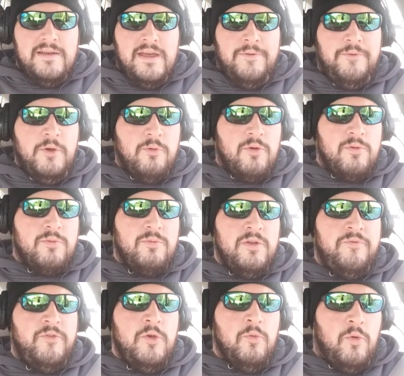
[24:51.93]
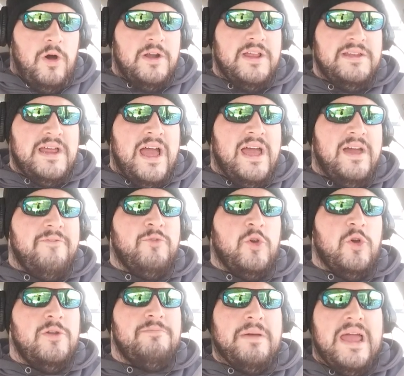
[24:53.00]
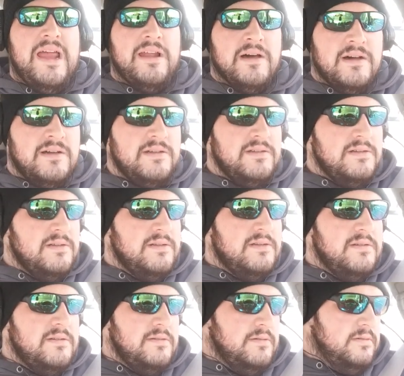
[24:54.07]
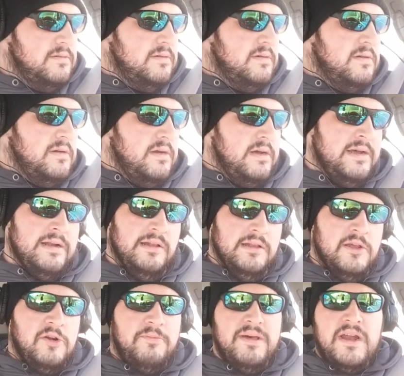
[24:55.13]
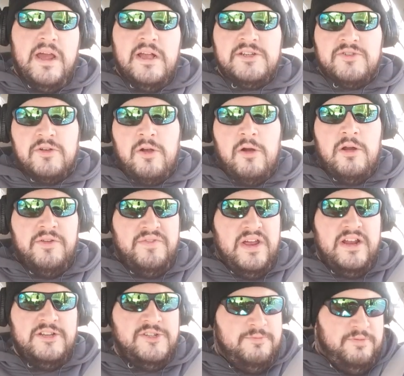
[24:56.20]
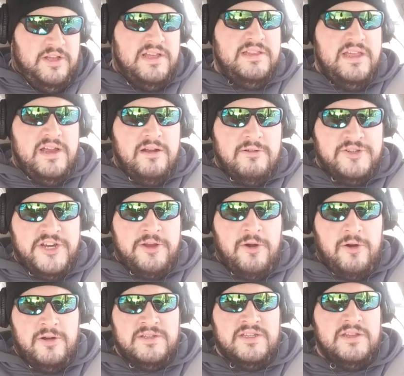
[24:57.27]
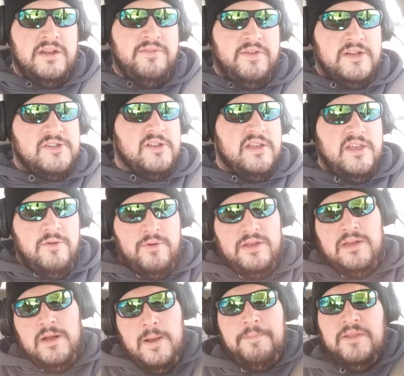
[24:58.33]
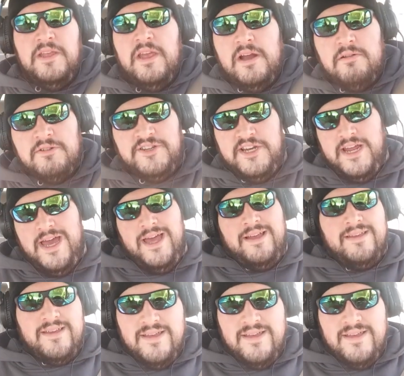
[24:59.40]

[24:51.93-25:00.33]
If you wanted to have good mana and a little bit of extra card advantage, you played the energy cards, and then eventually you ended up in the energy deck.